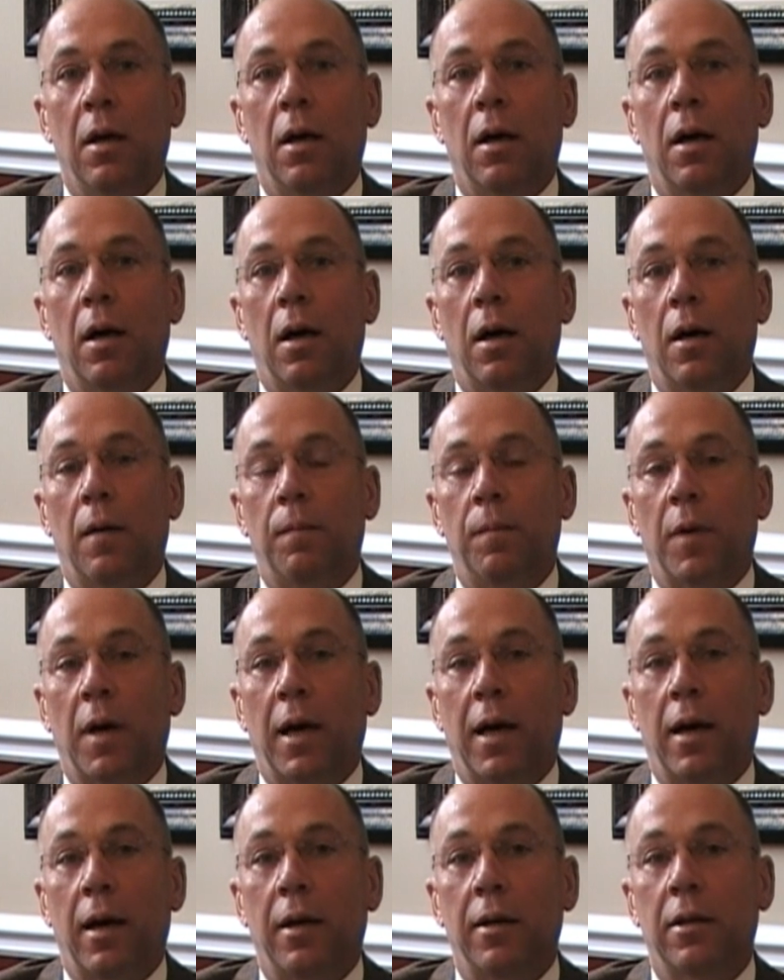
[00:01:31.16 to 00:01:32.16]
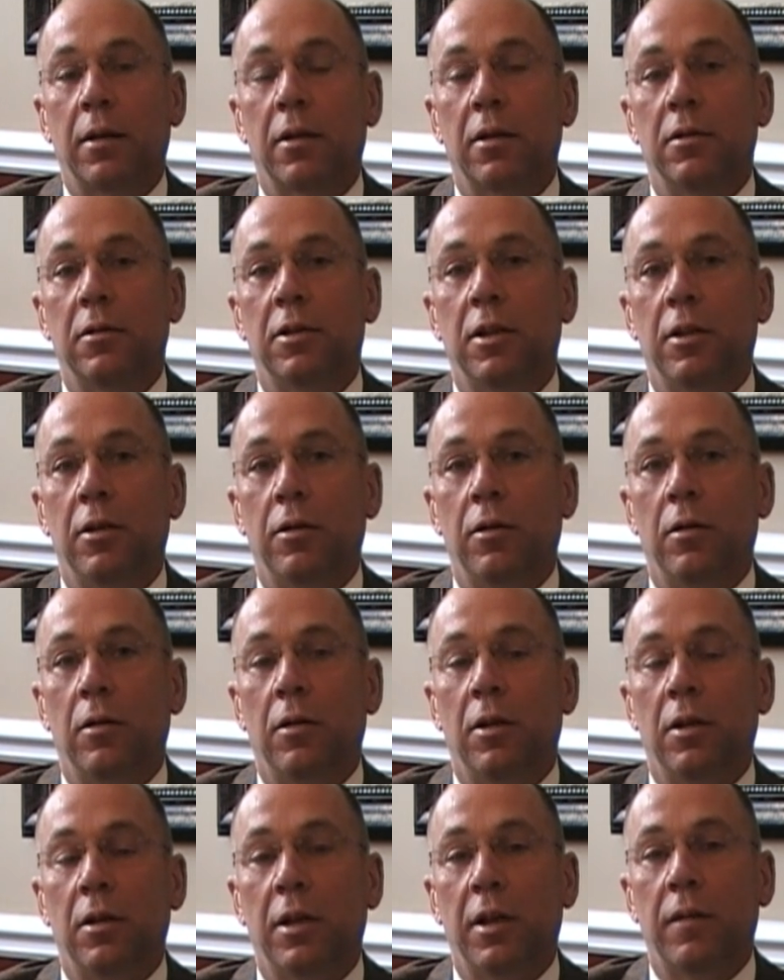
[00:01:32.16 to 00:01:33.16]
I continued
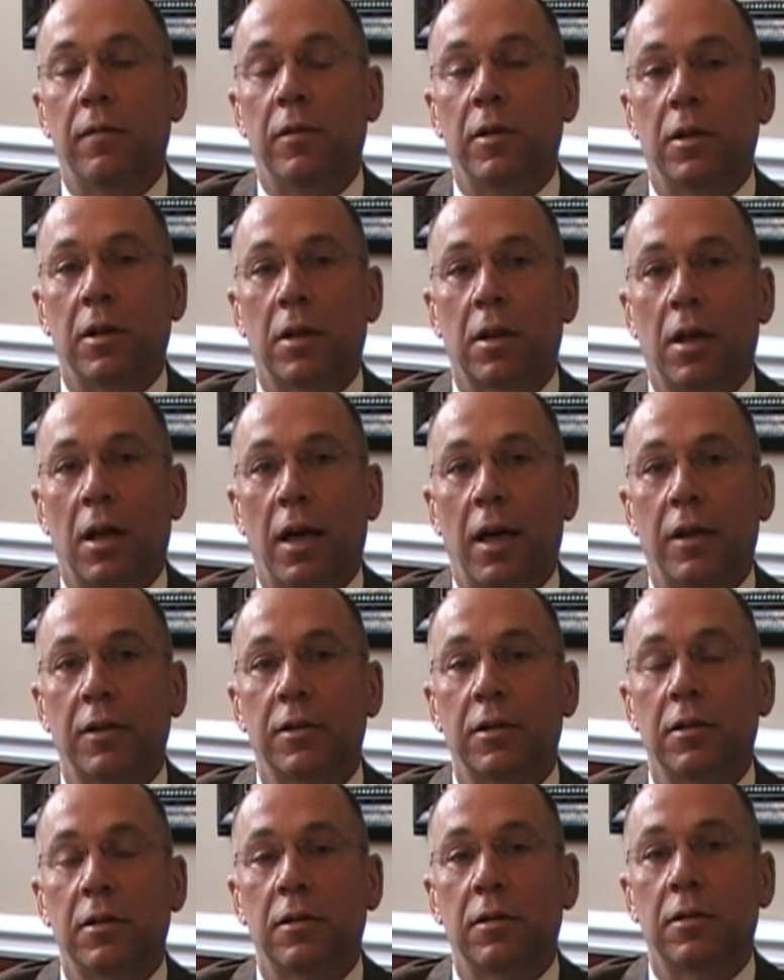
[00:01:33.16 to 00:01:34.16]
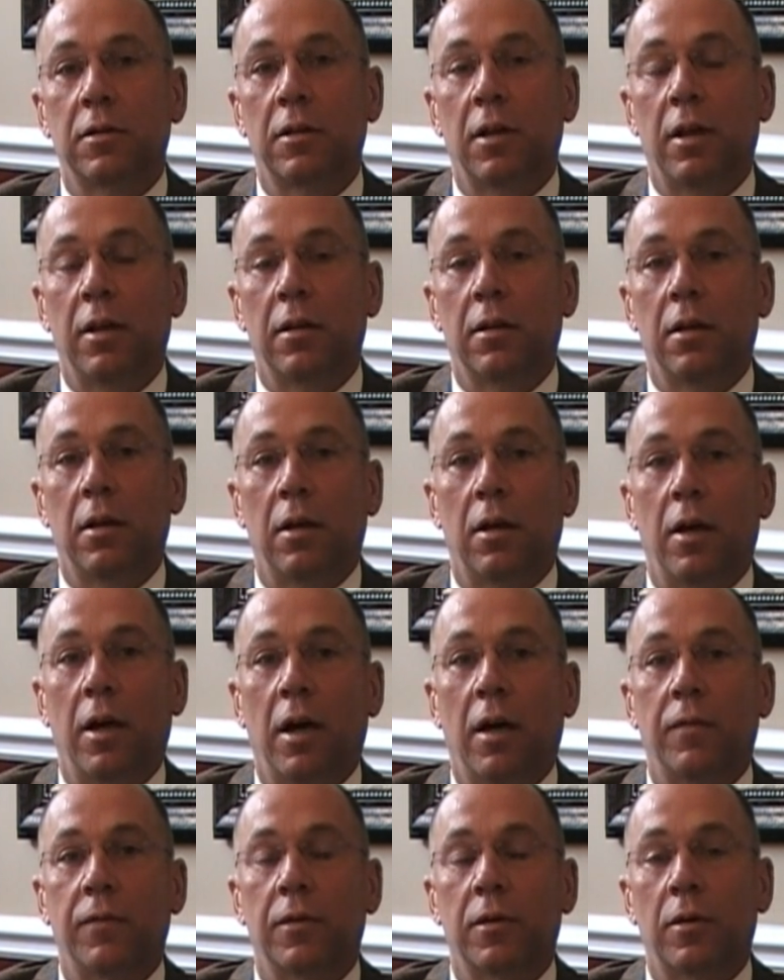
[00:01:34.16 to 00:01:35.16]
in evening classes
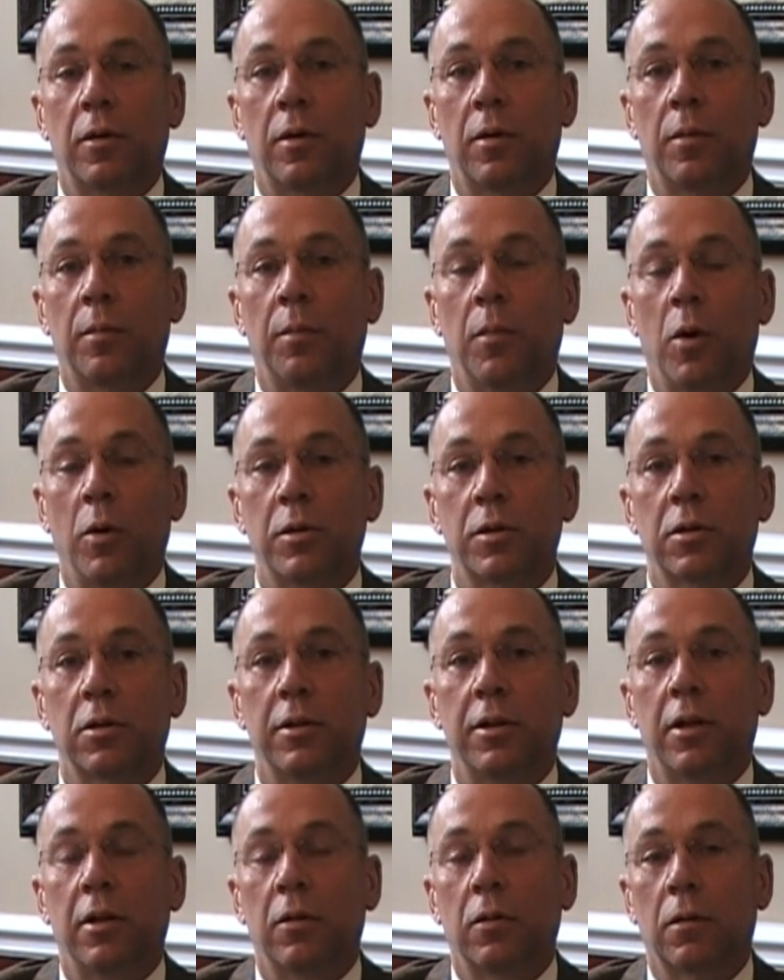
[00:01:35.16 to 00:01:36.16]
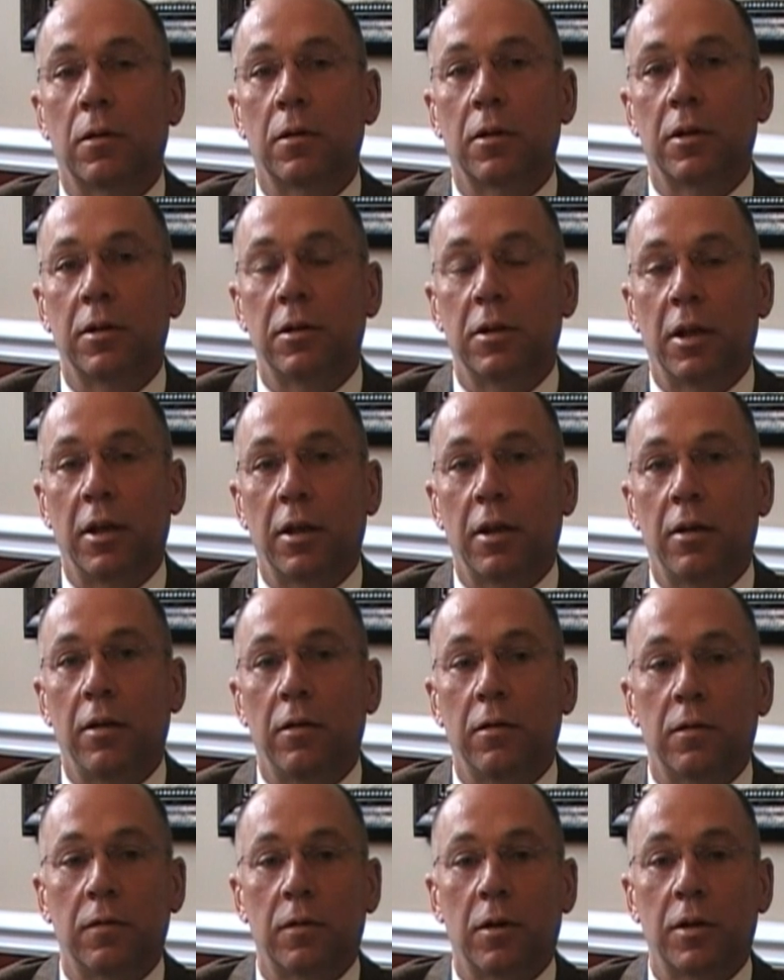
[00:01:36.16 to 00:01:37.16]
thereafter, mostly at Northern Kentucky
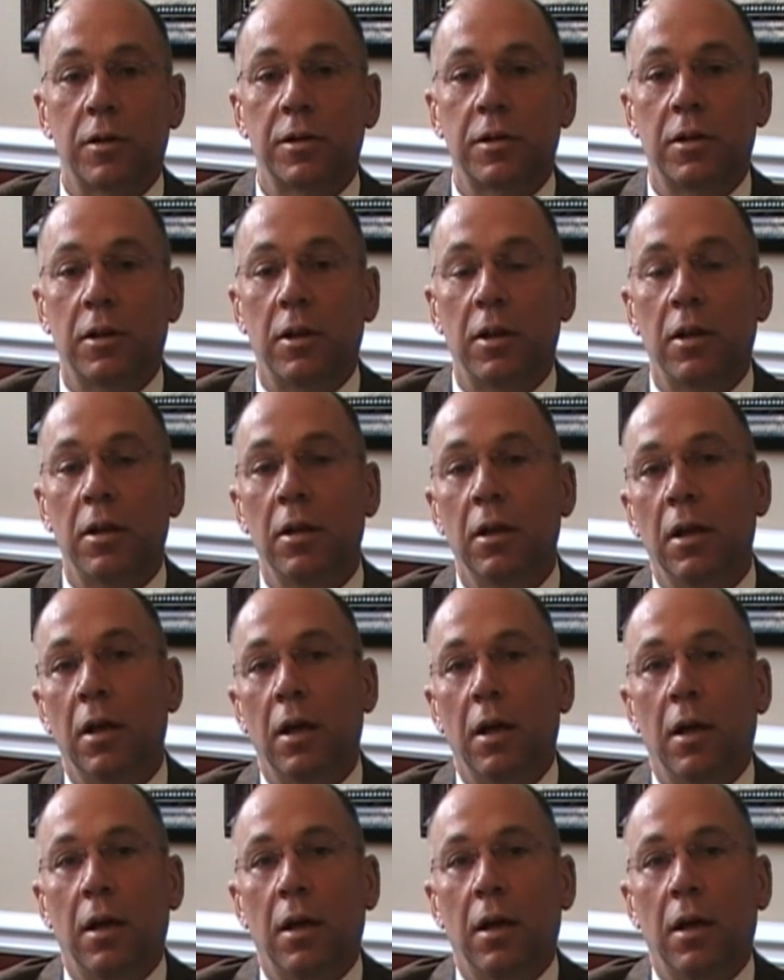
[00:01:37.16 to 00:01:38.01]
University.